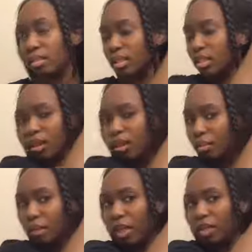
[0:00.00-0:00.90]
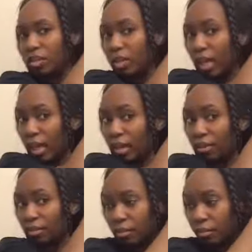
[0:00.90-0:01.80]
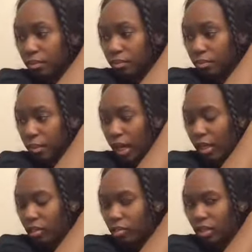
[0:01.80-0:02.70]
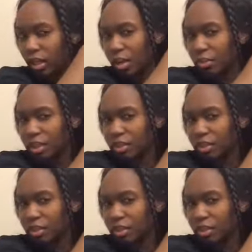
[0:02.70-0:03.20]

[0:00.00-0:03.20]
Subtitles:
start my new life. But I know what's coming